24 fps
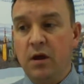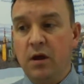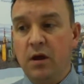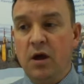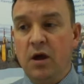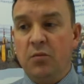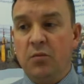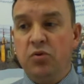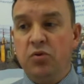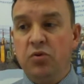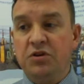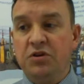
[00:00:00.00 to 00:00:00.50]

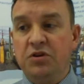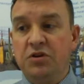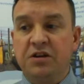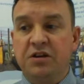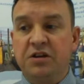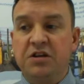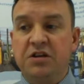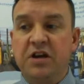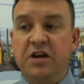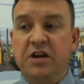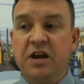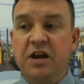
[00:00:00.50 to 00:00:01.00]
Projects
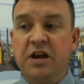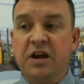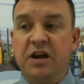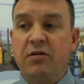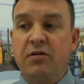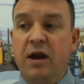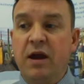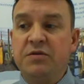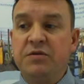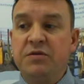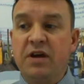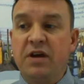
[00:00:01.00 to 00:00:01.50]
undertaken are
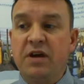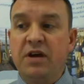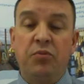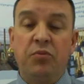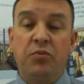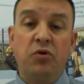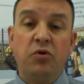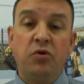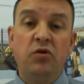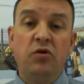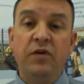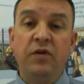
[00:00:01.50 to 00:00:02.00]
aimed at
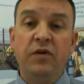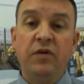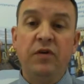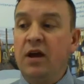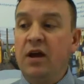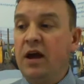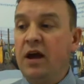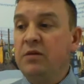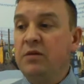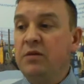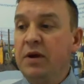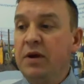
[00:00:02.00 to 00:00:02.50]
improving
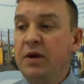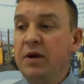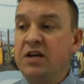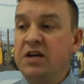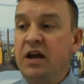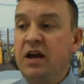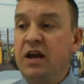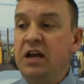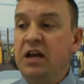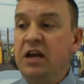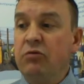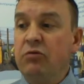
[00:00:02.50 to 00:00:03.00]
and
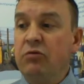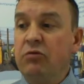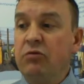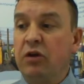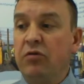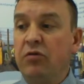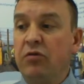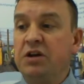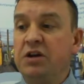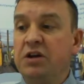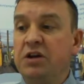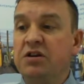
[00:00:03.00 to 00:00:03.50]
maintaining
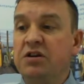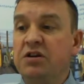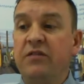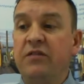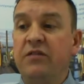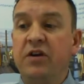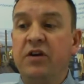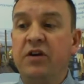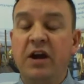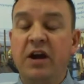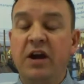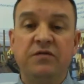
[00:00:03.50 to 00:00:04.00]
recreational
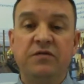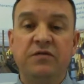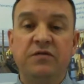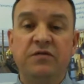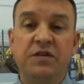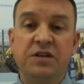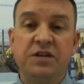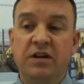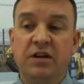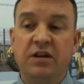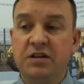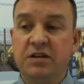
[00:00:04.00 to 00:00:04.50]
navigation
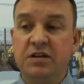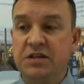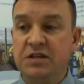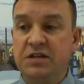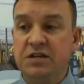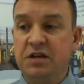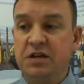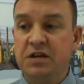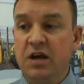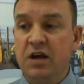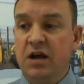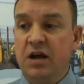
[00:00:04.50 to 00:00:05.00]
facilities
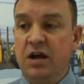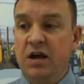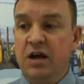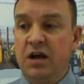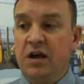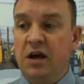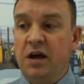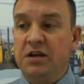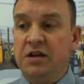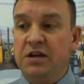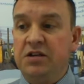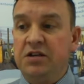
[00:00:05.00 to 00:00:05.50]

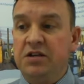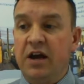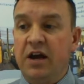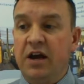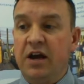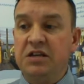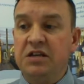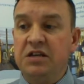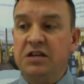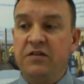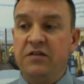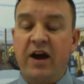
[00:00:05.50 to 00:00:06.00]
and to
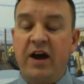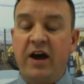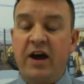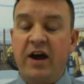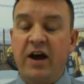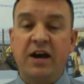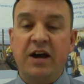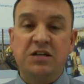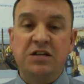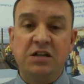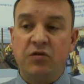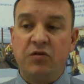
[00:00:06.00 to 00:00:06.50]
cater for
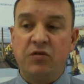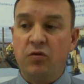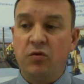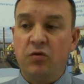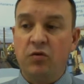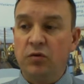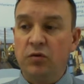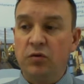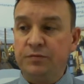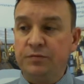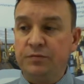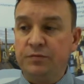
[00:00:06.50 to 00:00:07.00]
access for
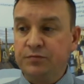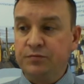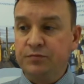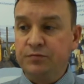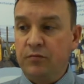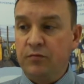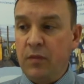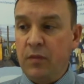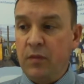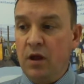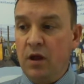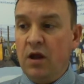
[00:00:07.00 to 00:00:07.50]
all,
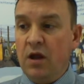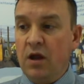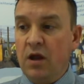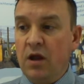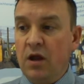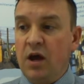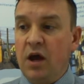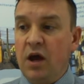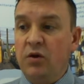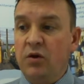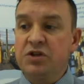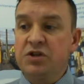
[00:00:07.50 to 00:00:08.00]

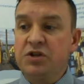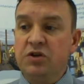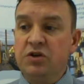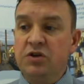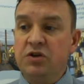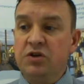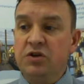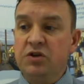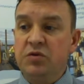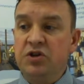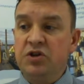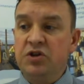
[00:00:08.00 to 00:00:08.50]
and also to
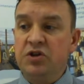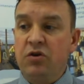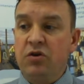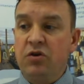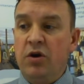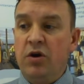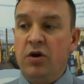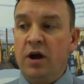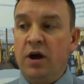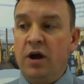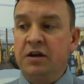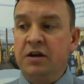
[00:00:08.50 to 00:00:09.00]
ensure
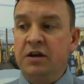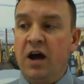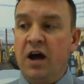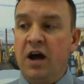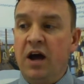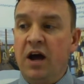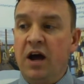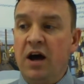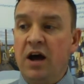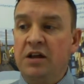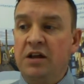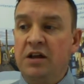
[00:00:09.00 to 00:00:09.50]
and
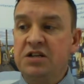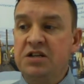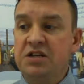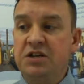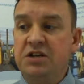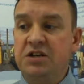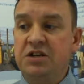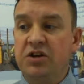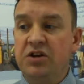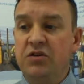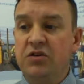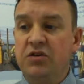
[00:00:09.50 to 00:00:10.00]
enhance nature
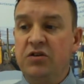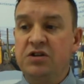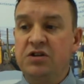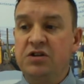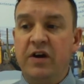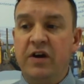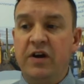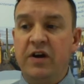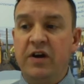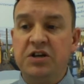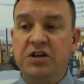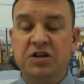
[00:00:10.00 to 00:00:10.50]

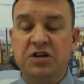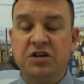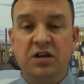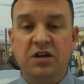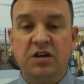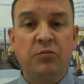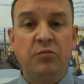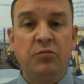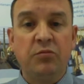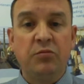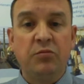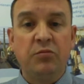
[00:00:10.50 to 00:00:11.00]
conservation and
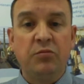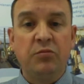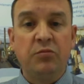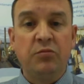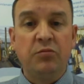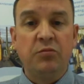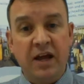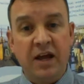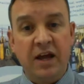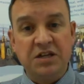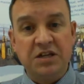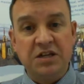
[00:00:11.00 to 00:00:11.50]
preserving the
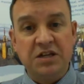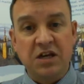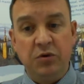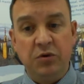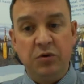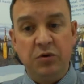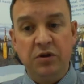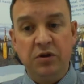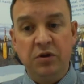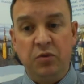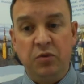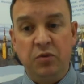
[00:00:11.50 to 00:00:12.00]
landscape
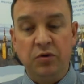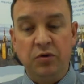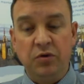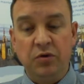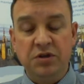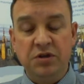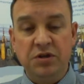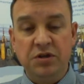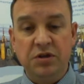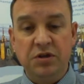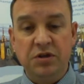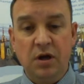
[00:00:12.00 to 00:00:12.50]
within the
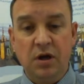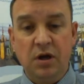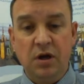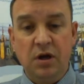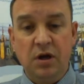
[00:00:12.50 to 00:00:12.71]
Broads.